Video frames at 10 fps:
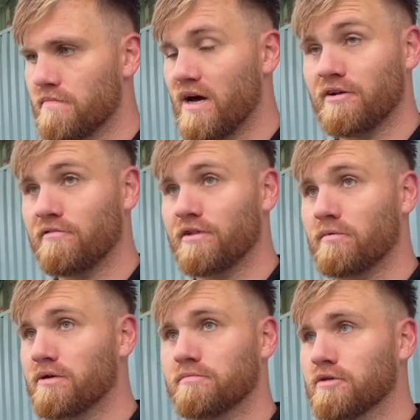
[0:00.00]
I don't think there
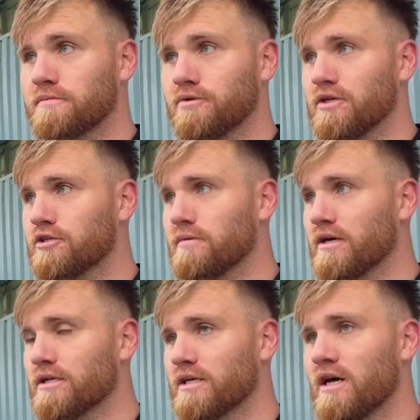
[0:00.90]
was much between us, to be
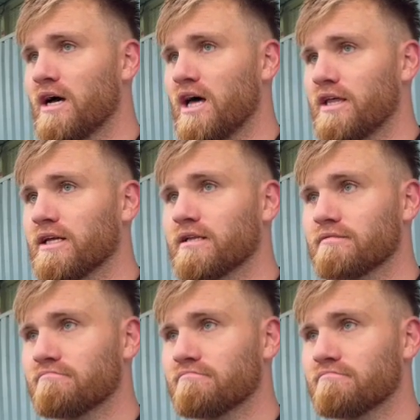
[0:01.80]
honest. I think